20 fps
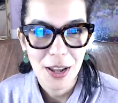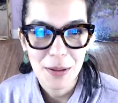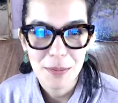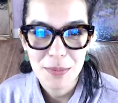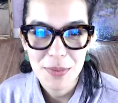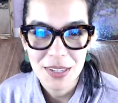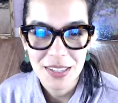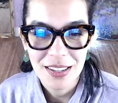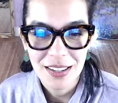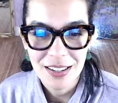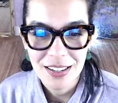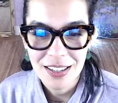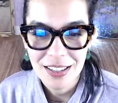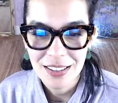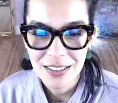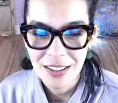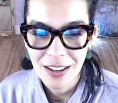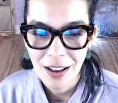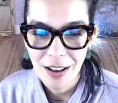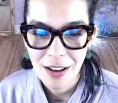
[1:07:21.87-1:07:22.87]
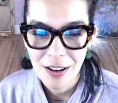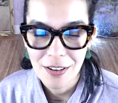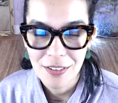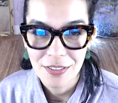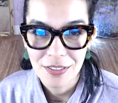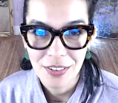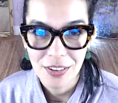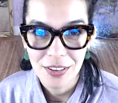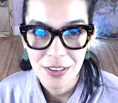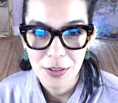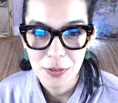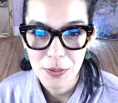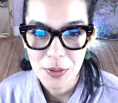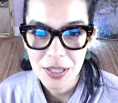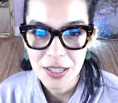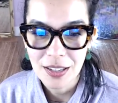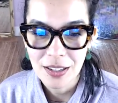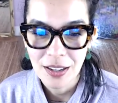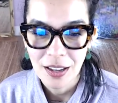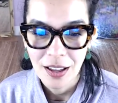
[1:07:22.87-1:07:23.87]
and beginning of the
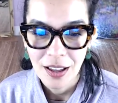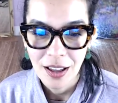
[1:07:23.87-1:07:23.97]
week.